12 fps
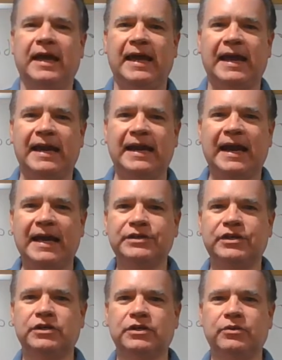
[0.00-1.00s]
And it has
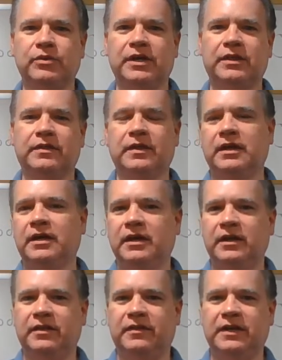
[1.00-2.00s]
to do with
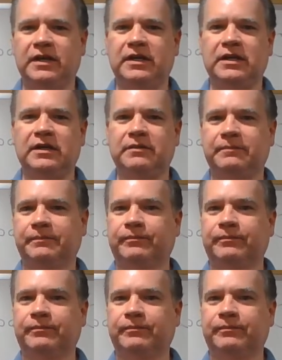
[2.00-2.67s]
the